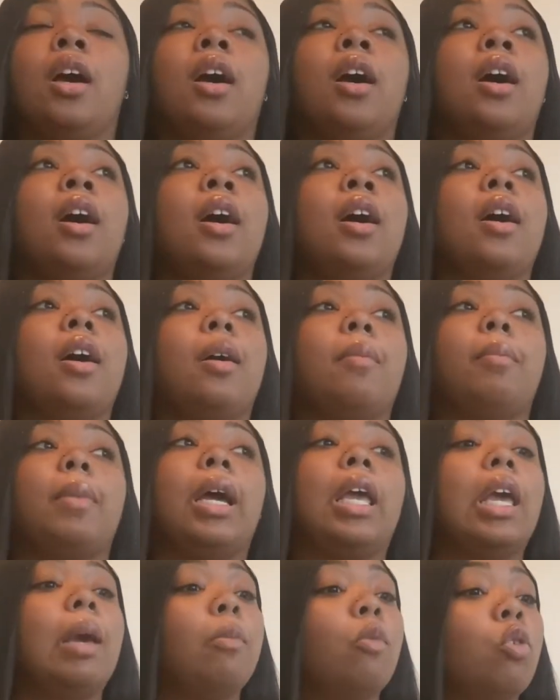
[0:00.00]
Um,
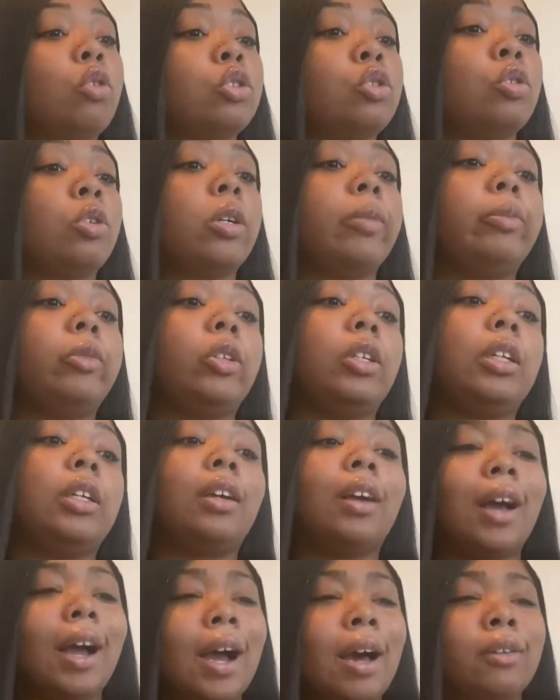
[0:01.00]
I am going to a community
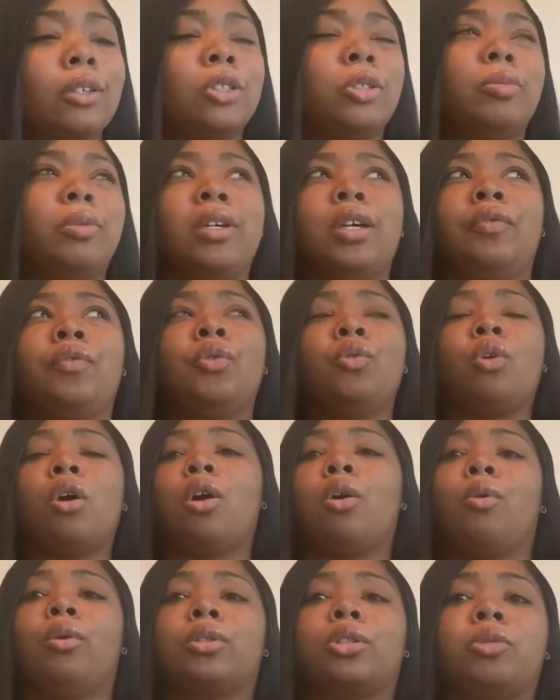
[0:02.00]
college, but if you are
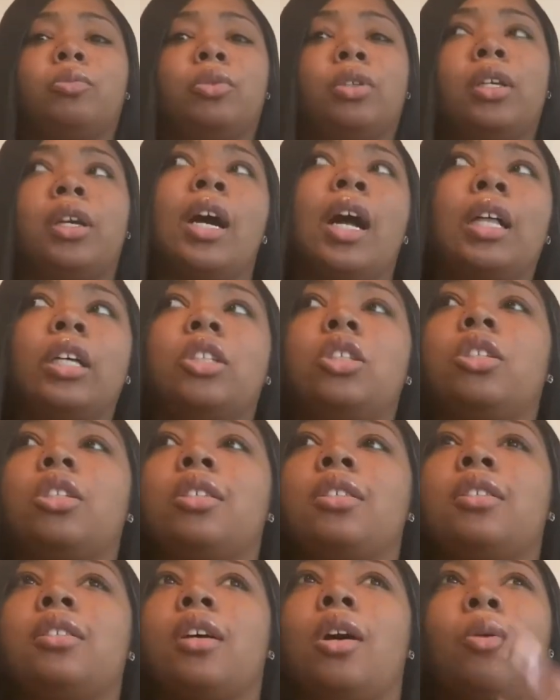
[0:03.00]
going to community college,
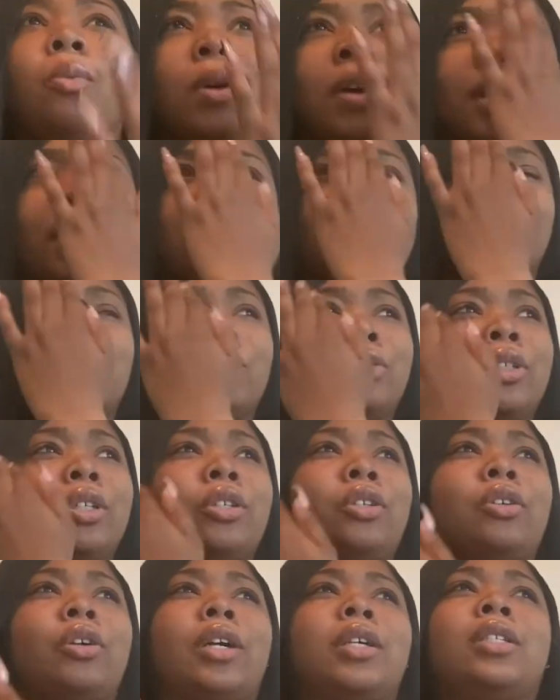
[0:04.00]
so what? As long as you're
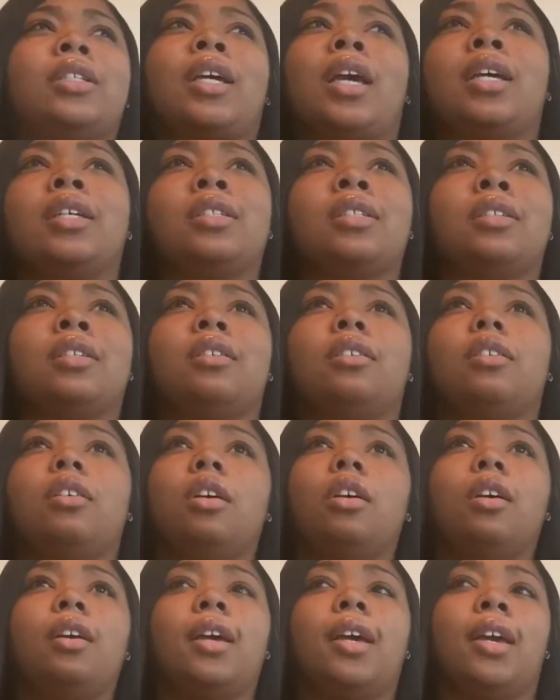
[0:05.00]
getting your education
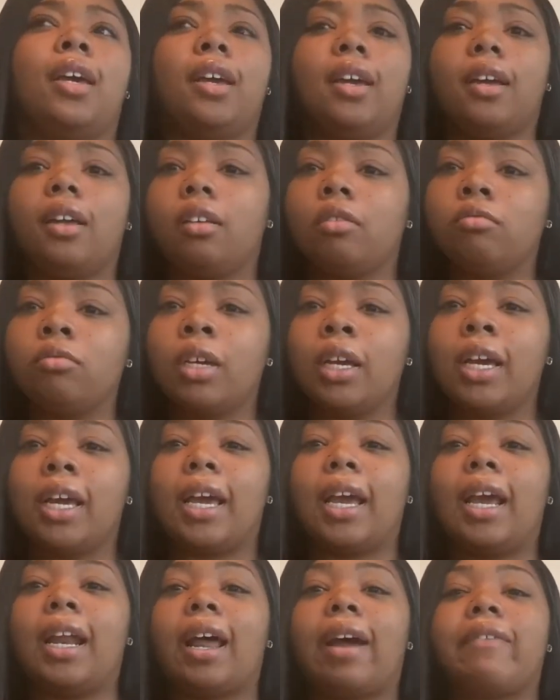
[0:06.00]
and
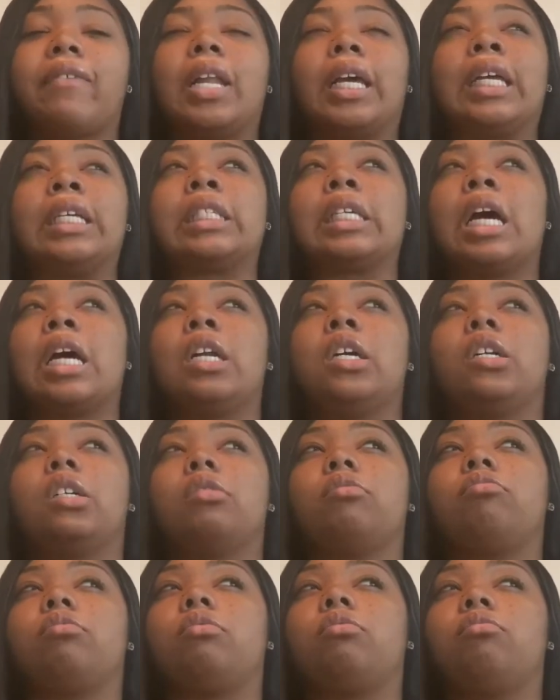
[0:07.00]
and I feel like it's kind
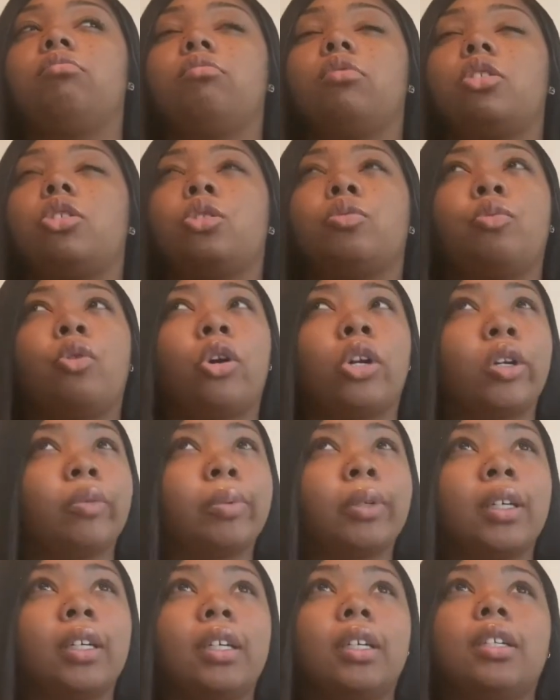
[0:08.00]
of smarter
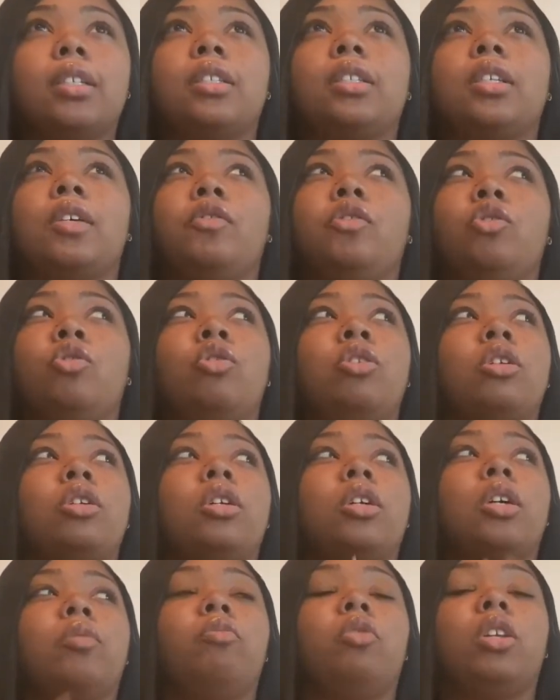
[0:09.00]
because if you go to
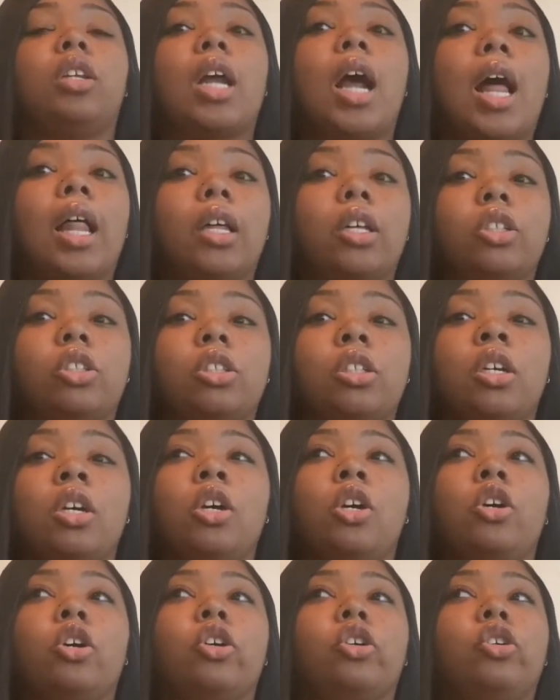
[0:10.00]
a community college,
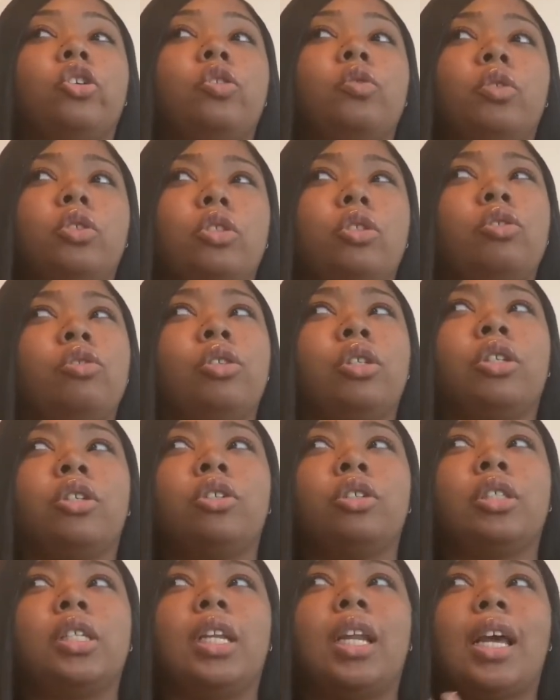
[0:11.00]
you're doing two
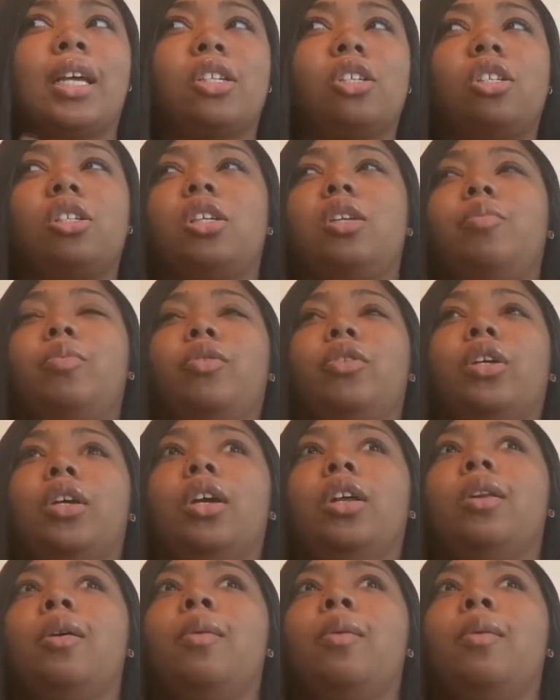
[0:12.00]
years and that's cheaper than